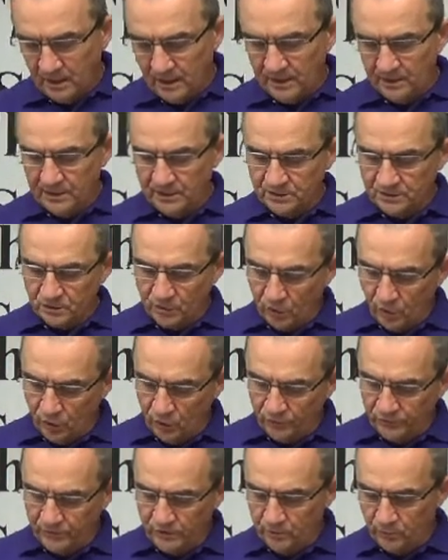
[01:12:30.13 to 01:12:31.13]
and his
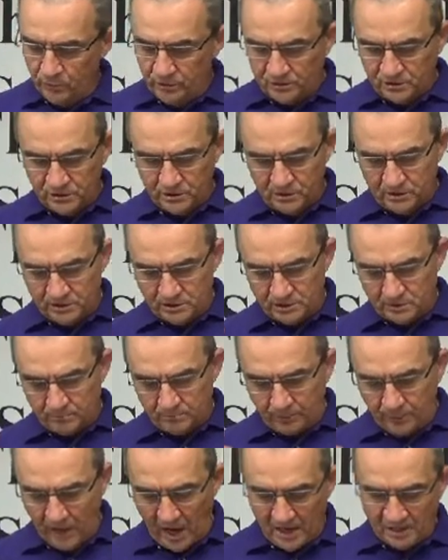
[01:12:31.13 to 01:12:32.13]
oath in which it is
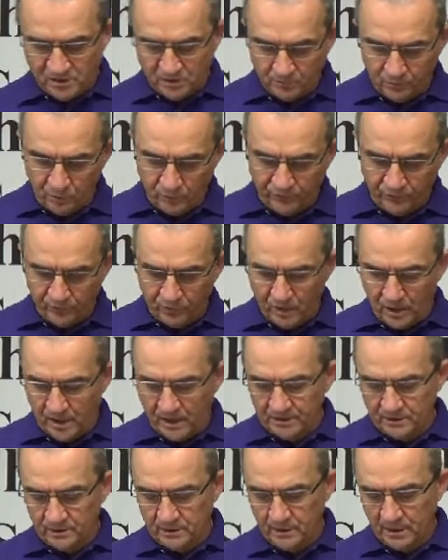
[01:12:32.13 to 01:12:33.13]
impossible for
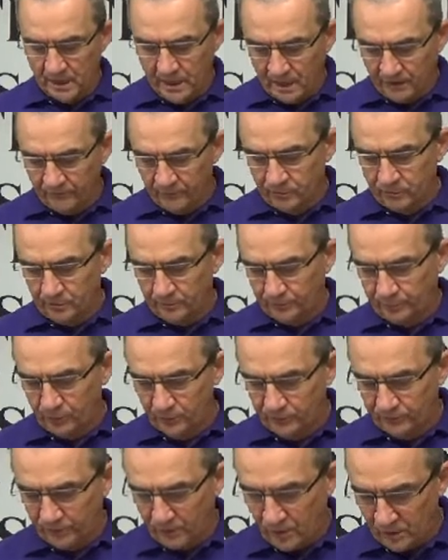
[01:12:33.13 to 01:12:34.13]
God ever to
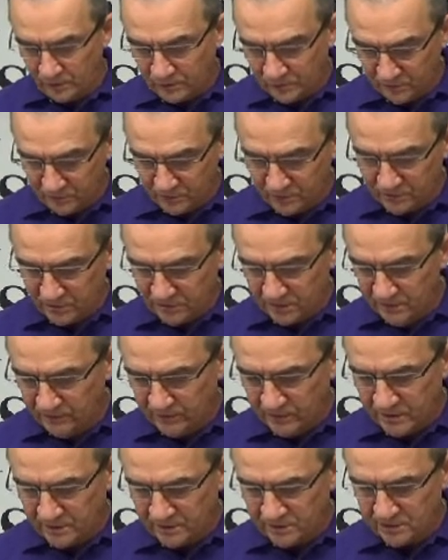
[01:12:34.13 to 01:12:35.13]
prove false or
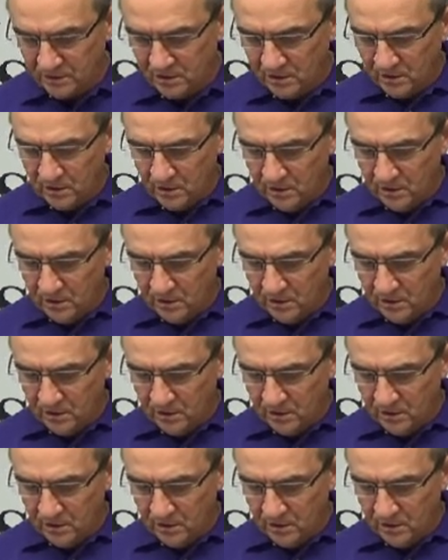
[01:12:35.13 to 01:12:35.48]
deceive us,